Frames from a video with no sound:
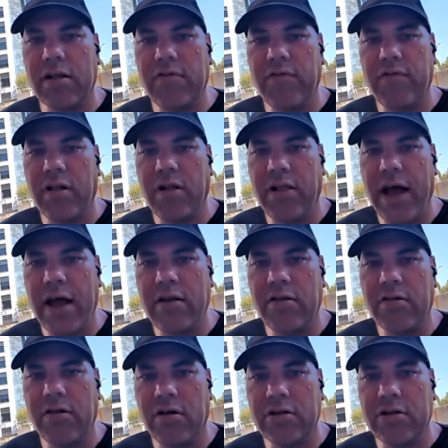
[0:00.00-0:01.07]
directly from the
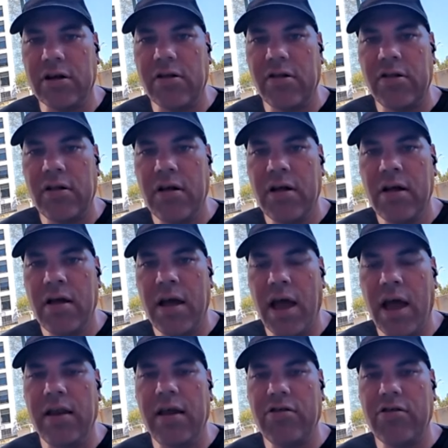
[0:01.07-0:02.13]
Latin saltus.
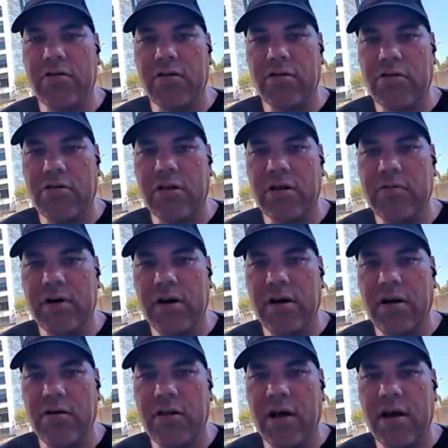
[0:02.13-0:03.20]
And Nietzsche surely would have
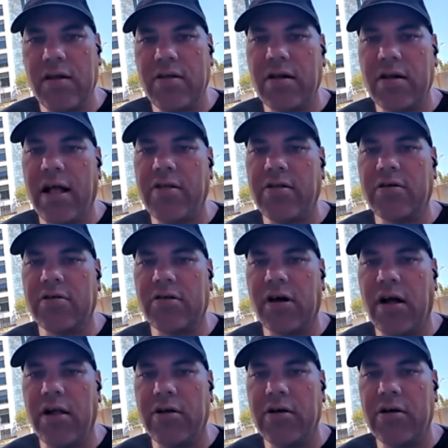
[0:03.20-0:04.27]
known that as a classical
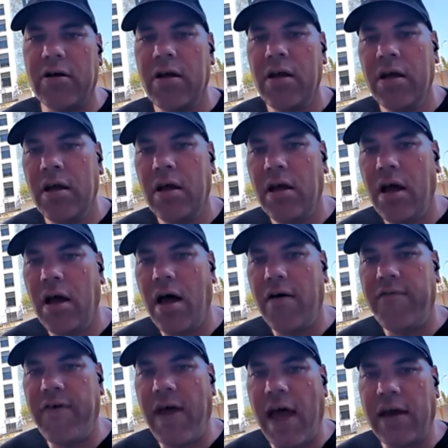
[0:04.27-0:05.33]
scholar.
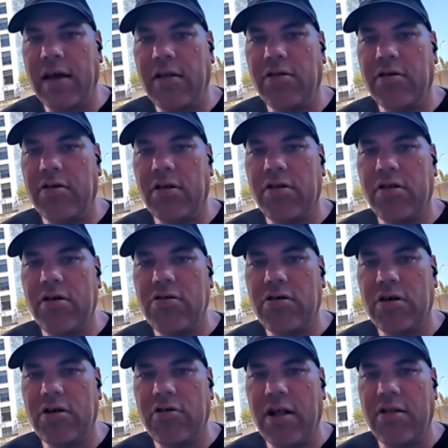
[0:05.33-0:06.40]
Facet, so it's
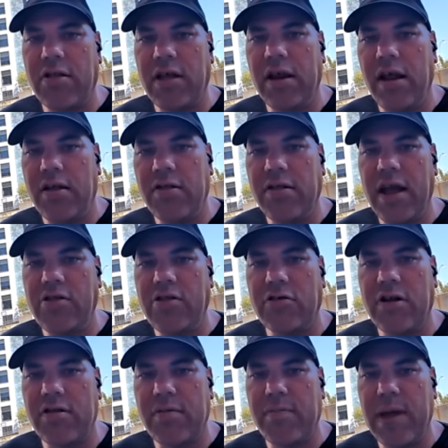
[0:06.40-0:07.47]
usually translated as nature
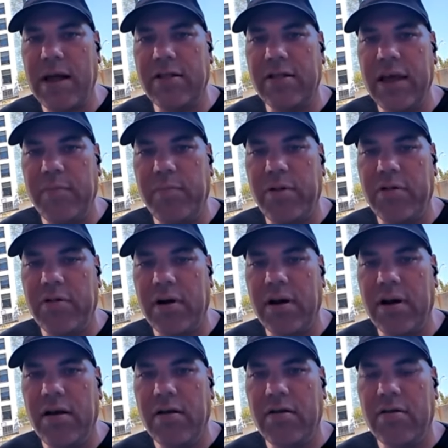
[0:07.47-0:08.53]
doesn't make leaps,
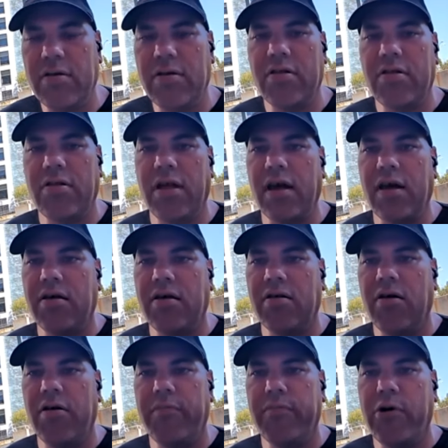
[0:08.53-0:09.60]
right? So it's like
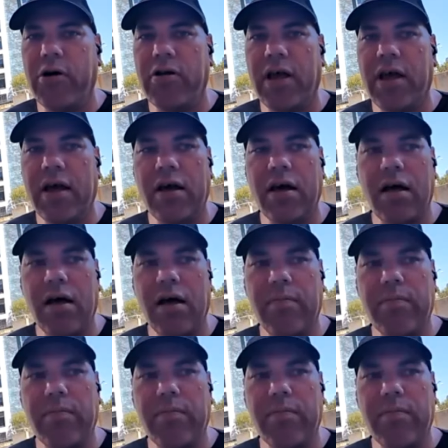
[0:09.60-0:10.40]
more like